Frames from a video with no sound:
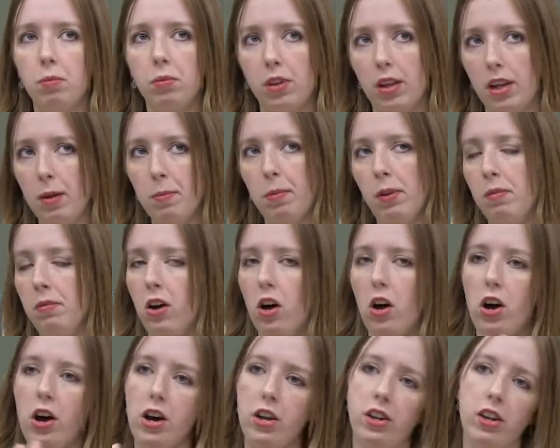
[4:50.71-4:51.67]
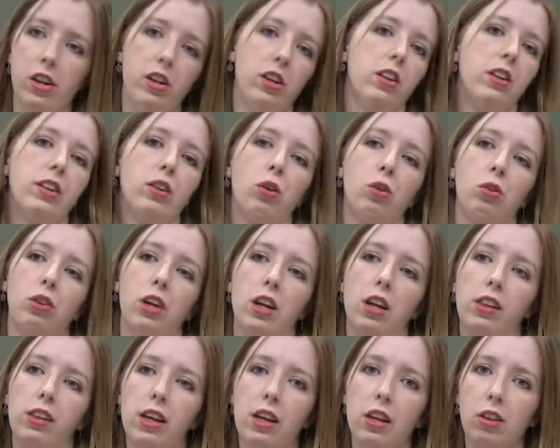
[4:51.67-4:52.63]
the implant and those
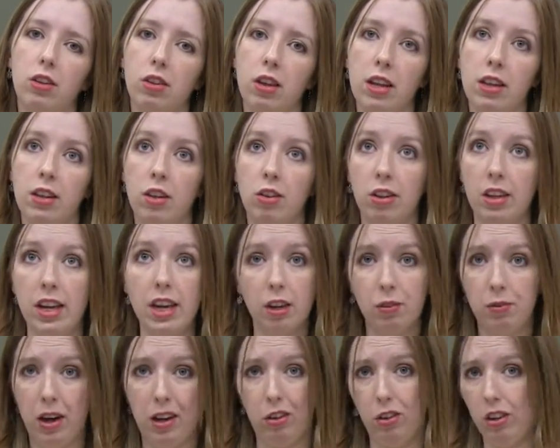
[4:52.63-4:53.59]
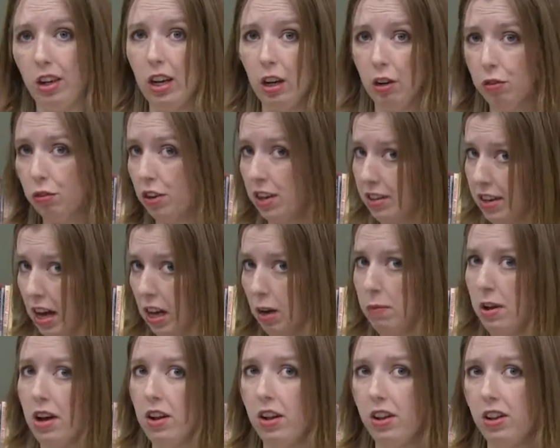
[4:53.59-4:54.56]
kind of things, and this ick factor kind of freaked out
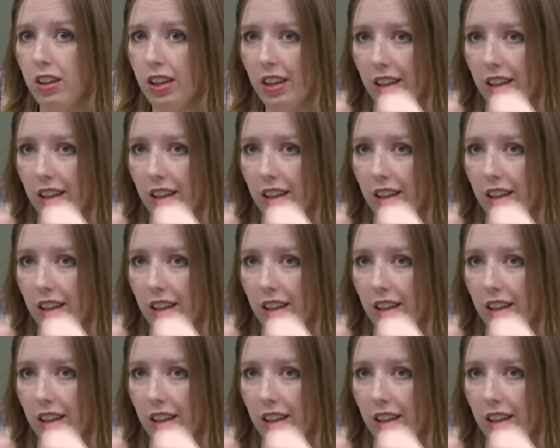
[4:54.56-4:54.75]
about it,